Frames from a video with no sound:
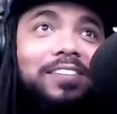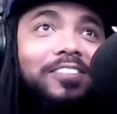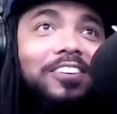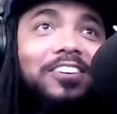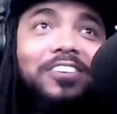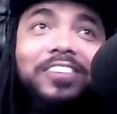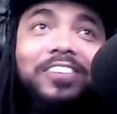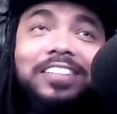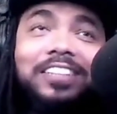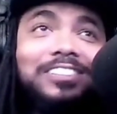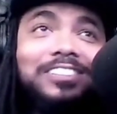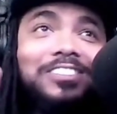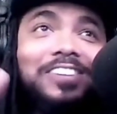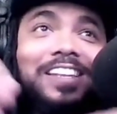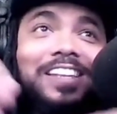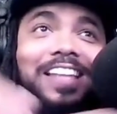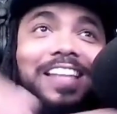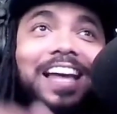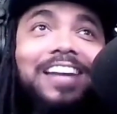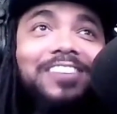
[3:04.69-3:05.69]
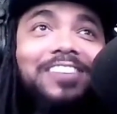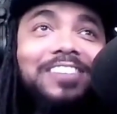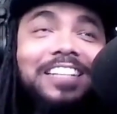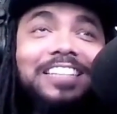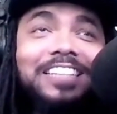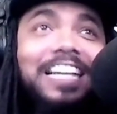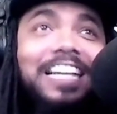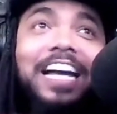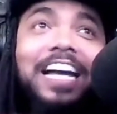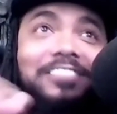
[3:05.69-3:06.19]
Yeah. I don't want
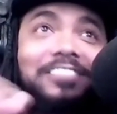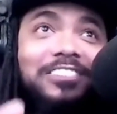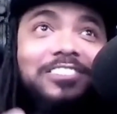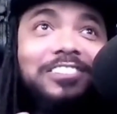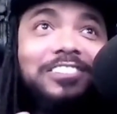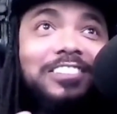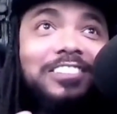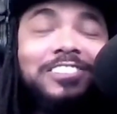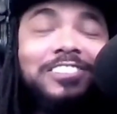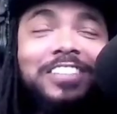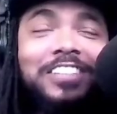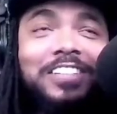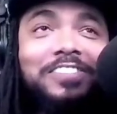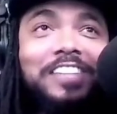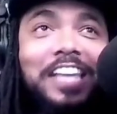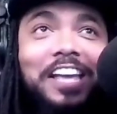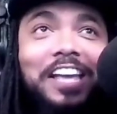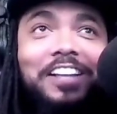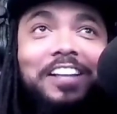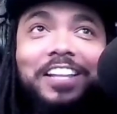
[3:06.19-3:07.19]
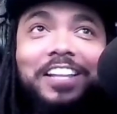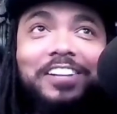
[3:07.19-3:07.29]
to dive too deep now.